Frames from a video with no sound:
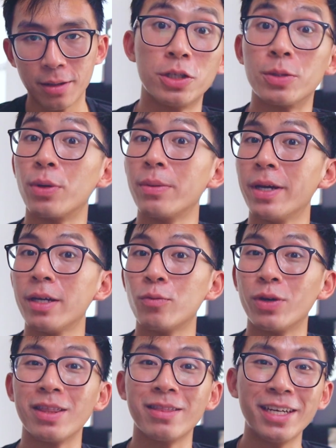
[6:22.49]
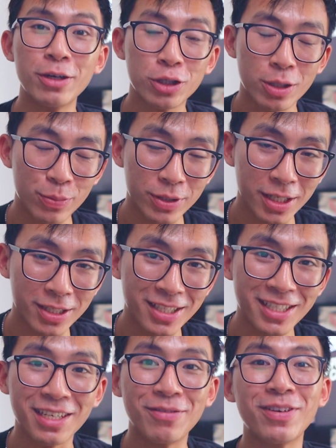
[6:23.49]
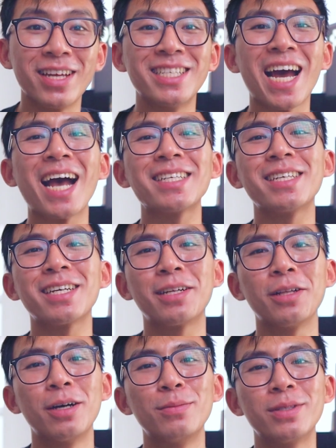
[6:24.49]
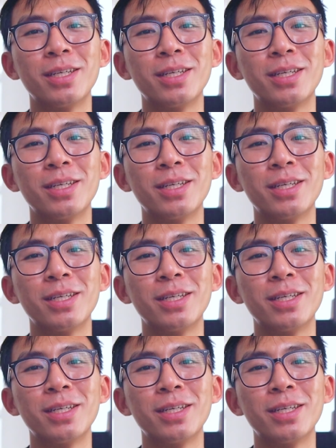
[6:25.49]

There's a pre-med with leadership positions in fantastic clubs